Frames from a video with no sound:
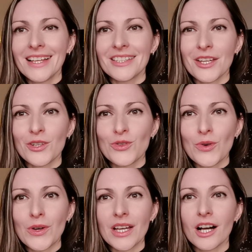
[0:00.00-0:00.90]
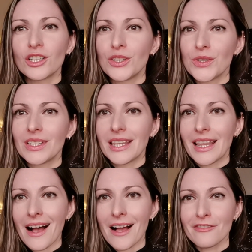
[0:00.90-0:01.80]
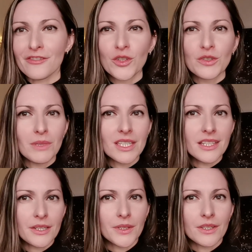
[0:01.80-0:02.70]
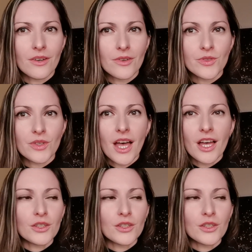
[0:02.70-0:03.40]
They enjoy a good life, good materials,